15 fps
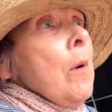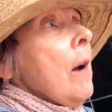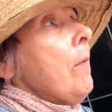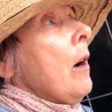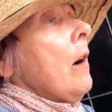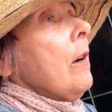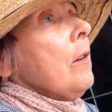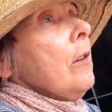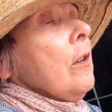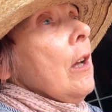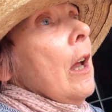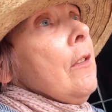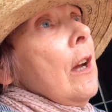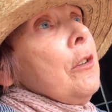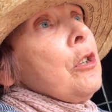Whether
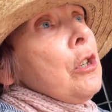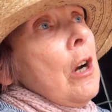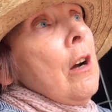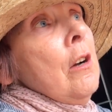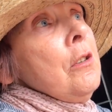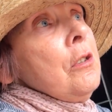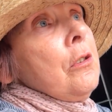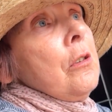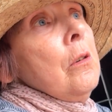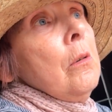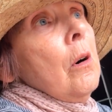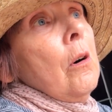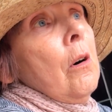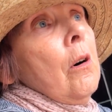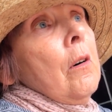they chose to
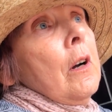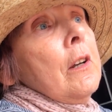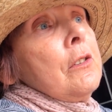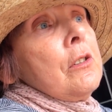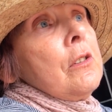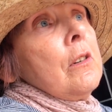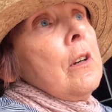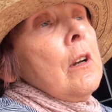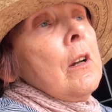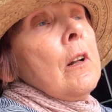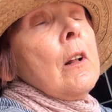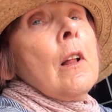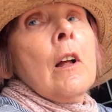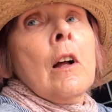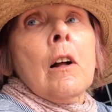or it's...
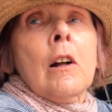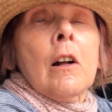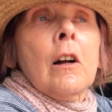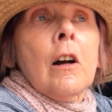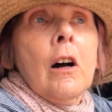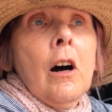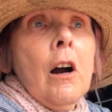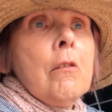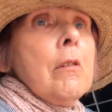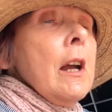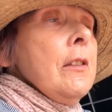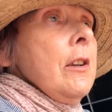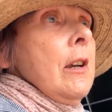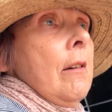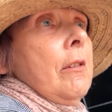I
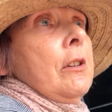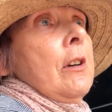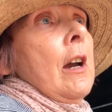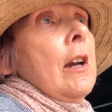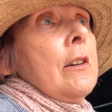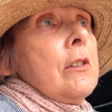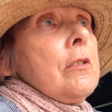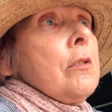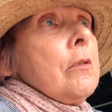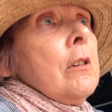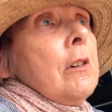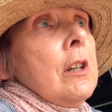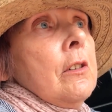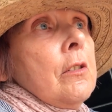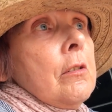read the other day, and it's
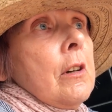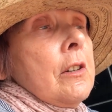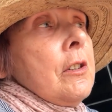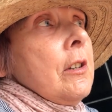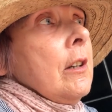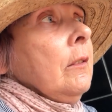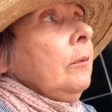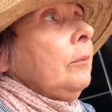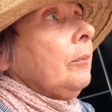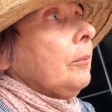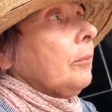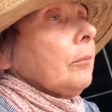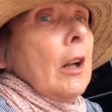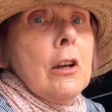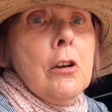really interesting.
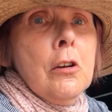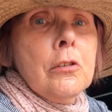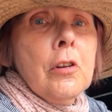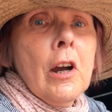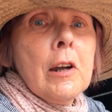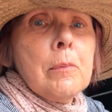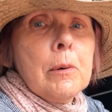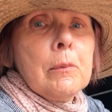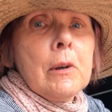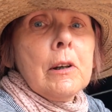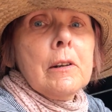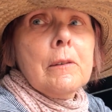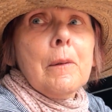Are you taping me?